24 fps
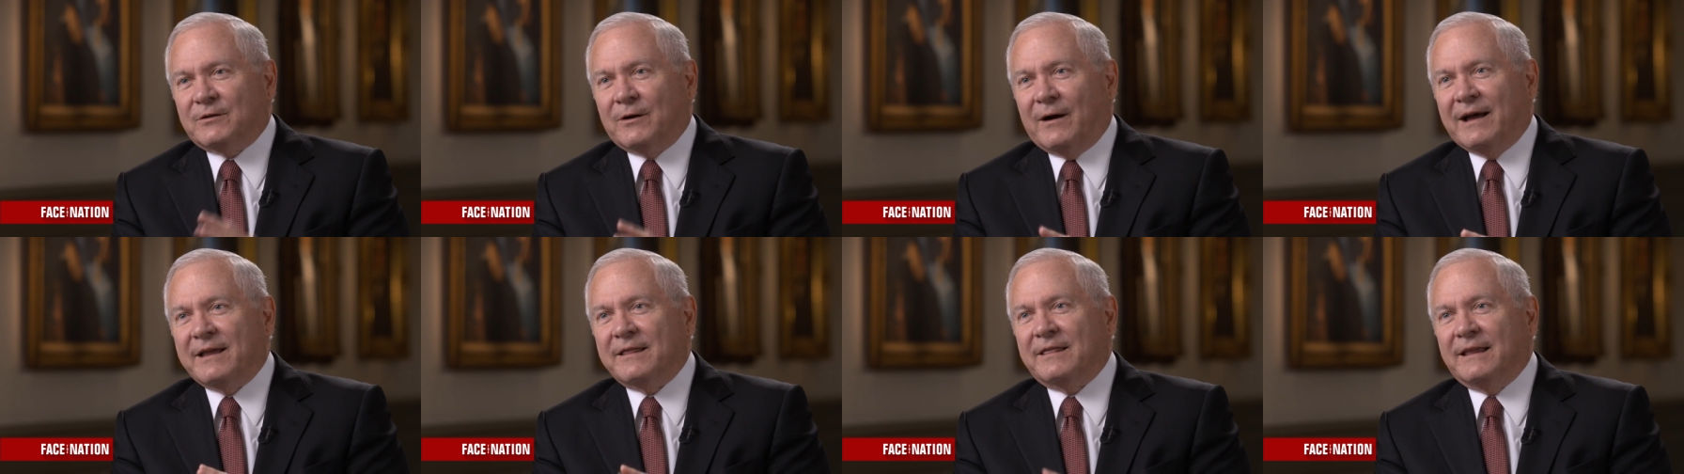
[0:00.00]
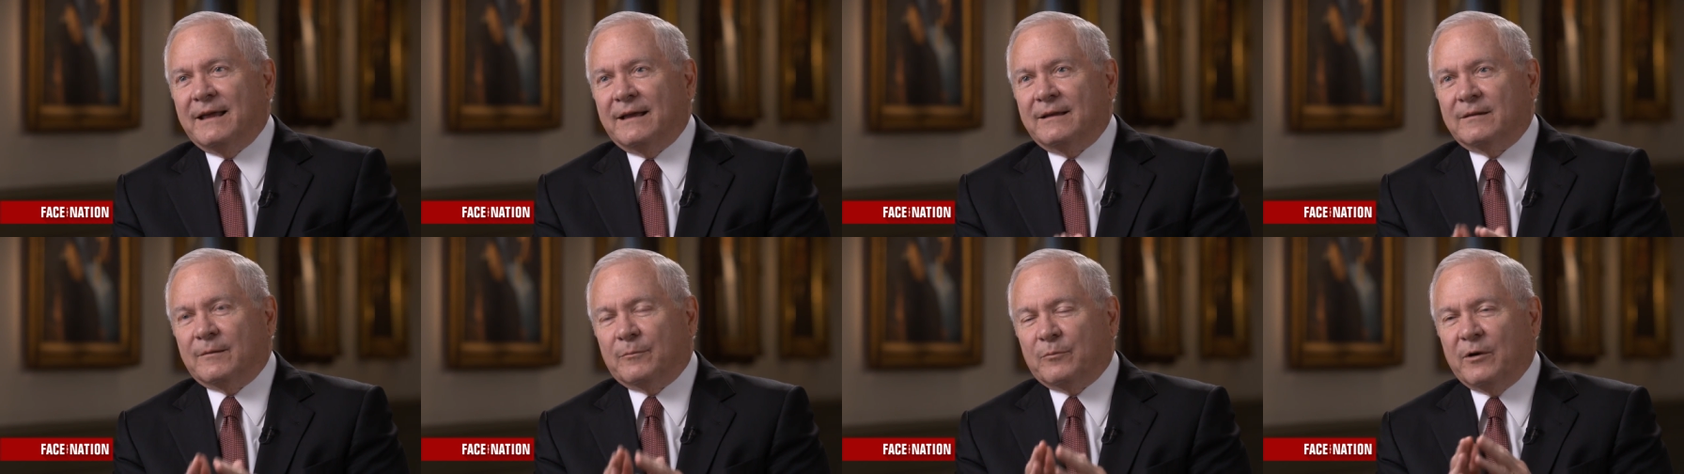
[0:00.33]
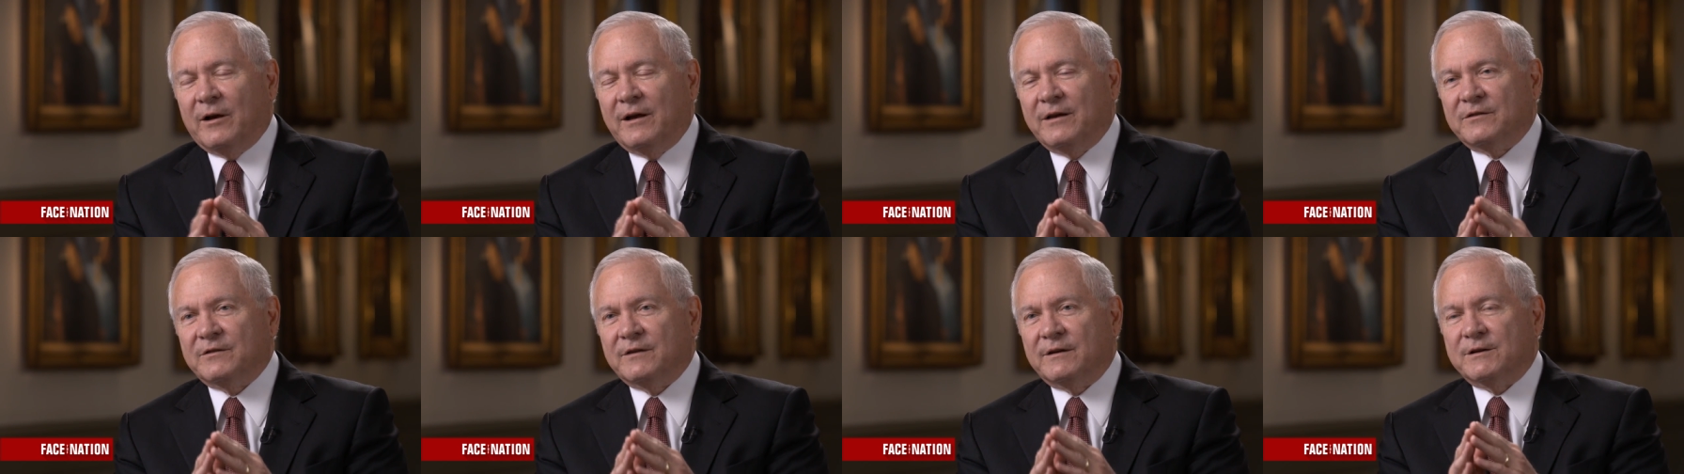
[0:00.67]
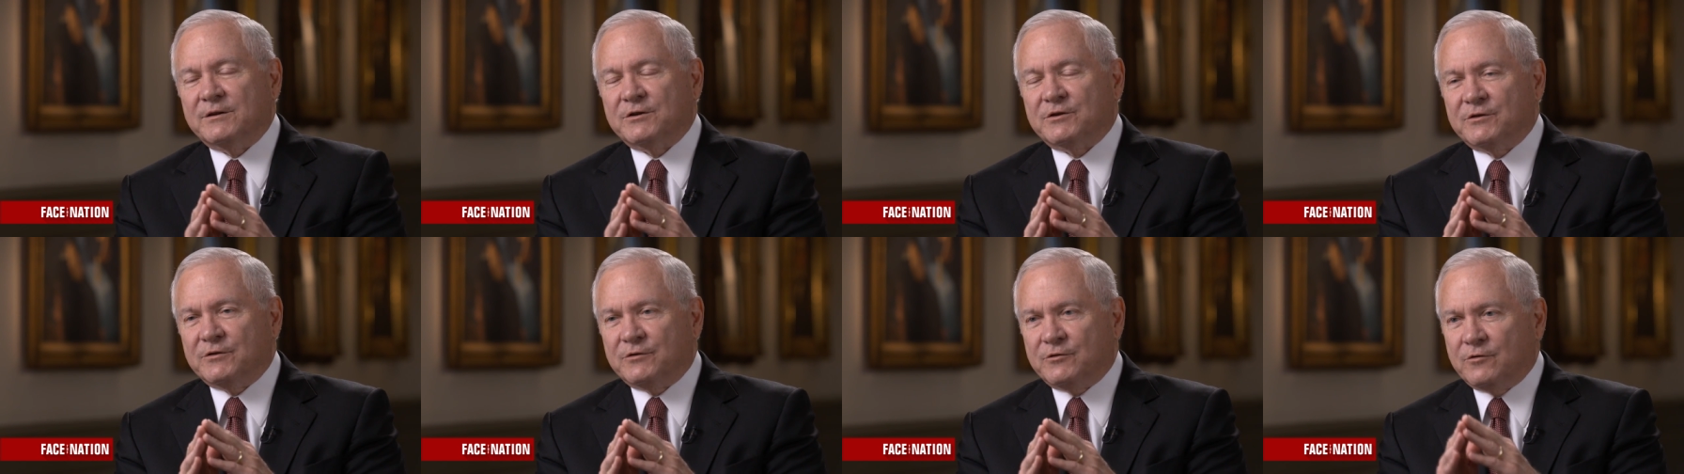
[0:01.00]
so I think the
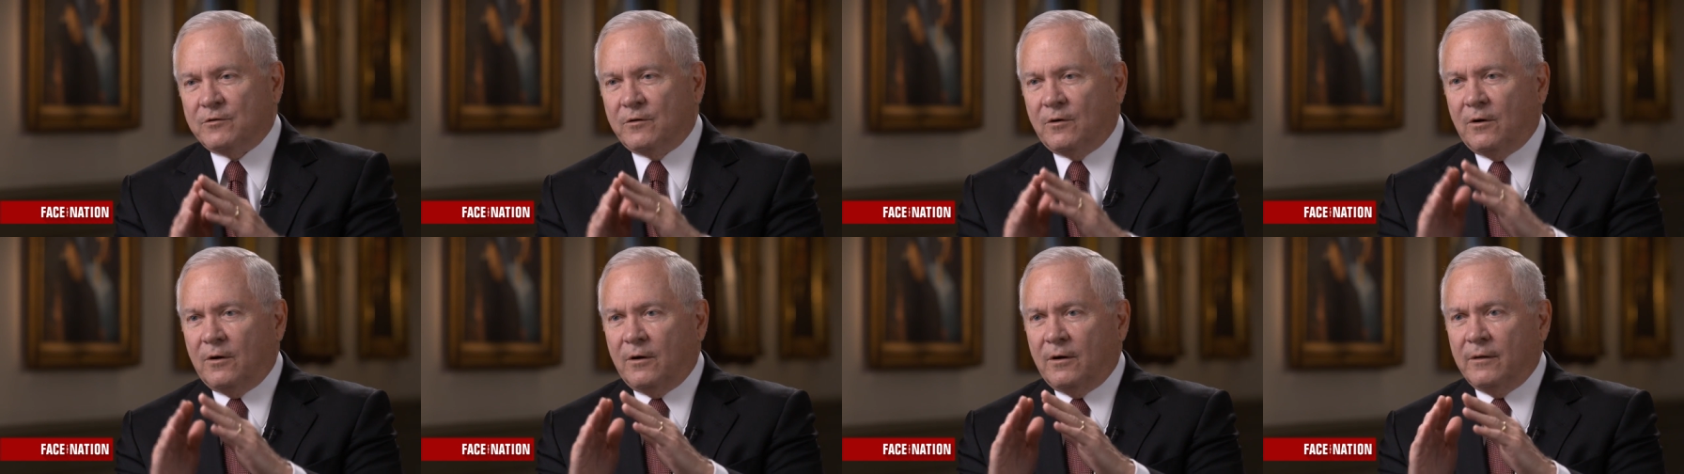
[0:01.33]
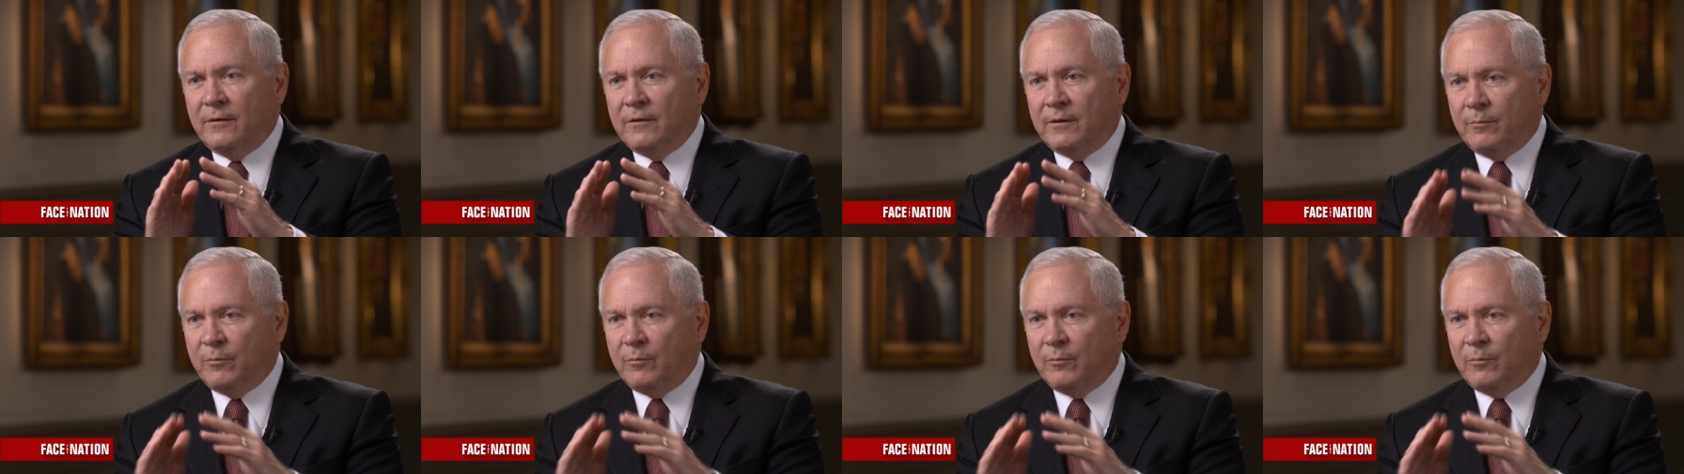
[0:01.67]
president should draw